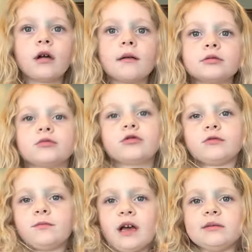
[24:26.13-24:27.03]
I don't
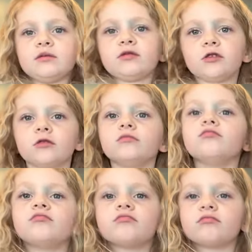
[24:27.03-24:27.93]
know.
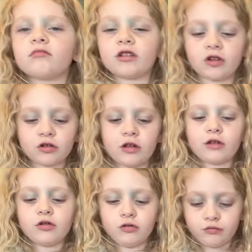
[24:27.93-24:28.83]
Maybe. How
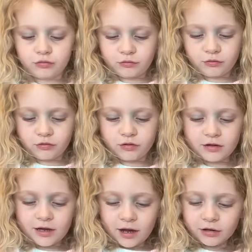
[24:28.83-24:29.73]

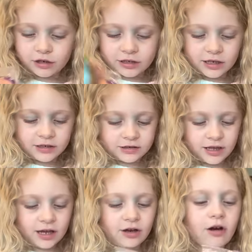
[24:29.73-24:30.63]
do you get this
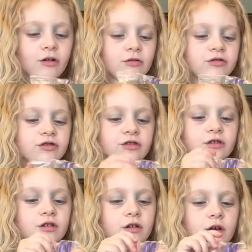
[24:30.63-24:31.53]
bag off?
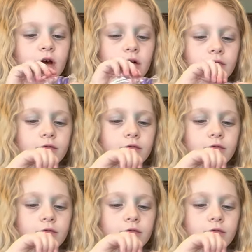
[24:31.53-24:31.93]
Oh.